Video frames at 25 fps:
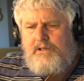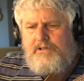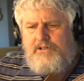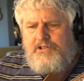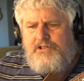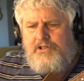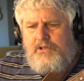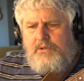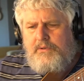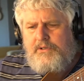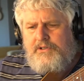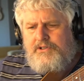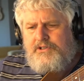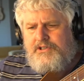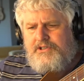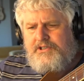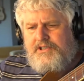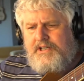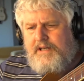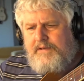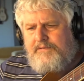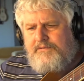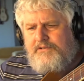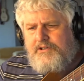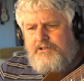So it
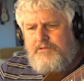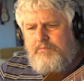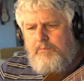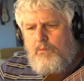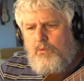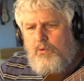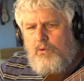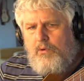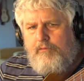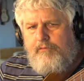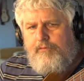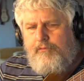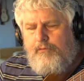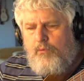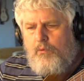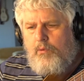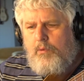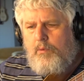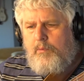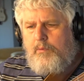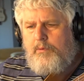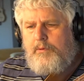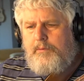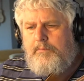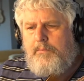just gives us more
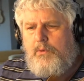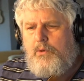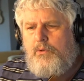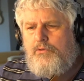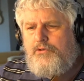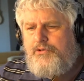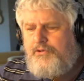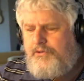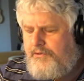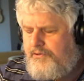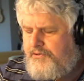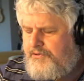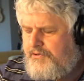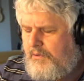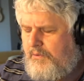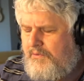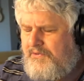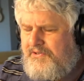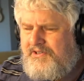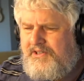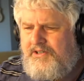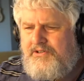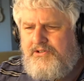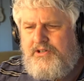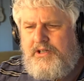forward motion. So
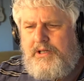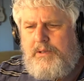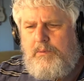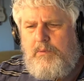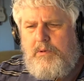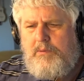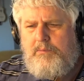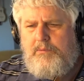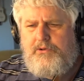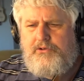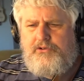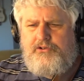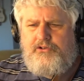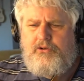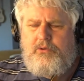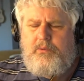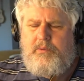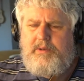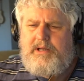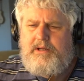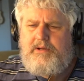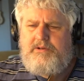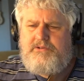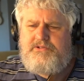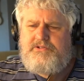essentially what we're
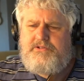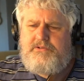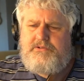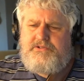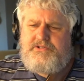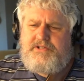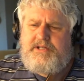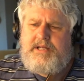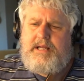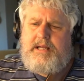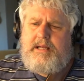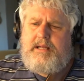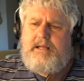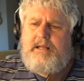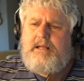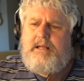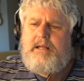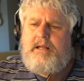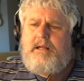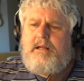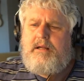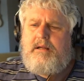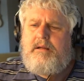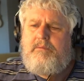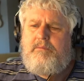doing is we're saying,
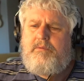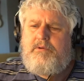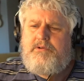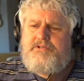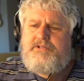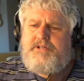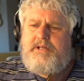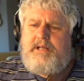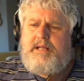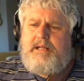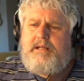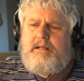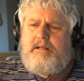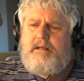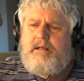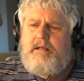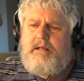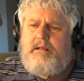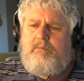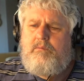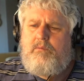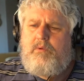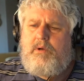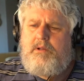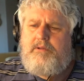
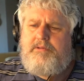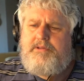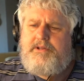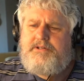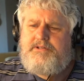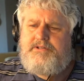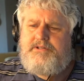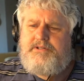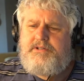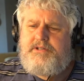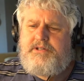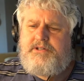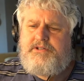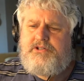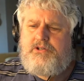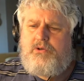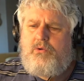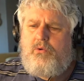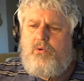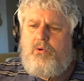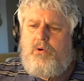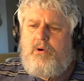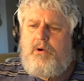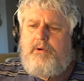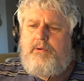well, this
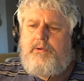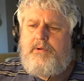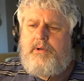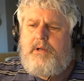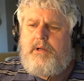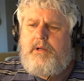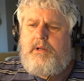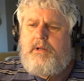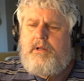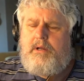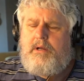chord